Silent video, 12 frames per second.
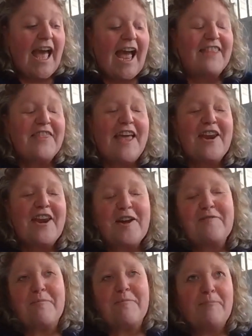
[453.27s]
And then I
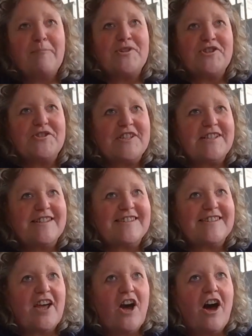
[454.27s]
remember Judy, because
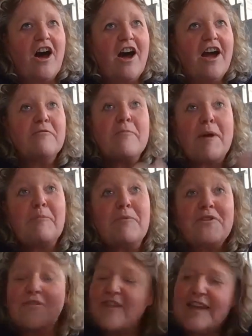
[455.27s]
I
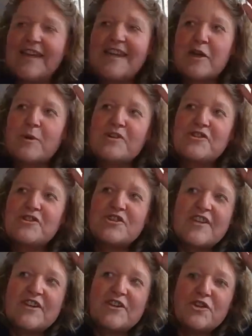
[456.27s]
remember thinking when Judy
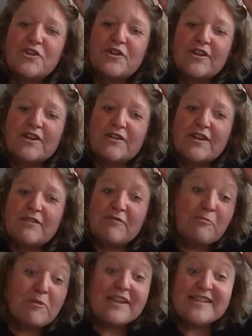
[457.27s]
said, oh, you can
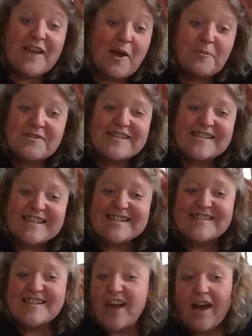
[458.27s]
repeat it up to
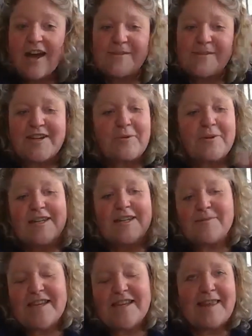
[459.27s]
6 times. I know I
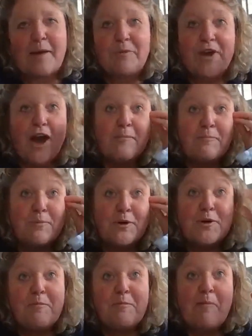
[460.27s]
keep saying that, but it
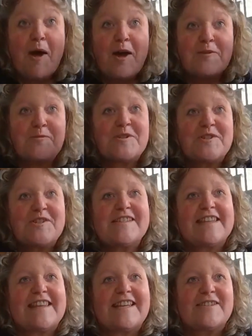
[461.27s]
blew my mind when she
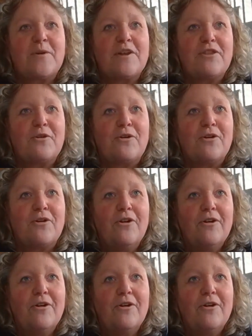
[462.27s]
said that. So I thought,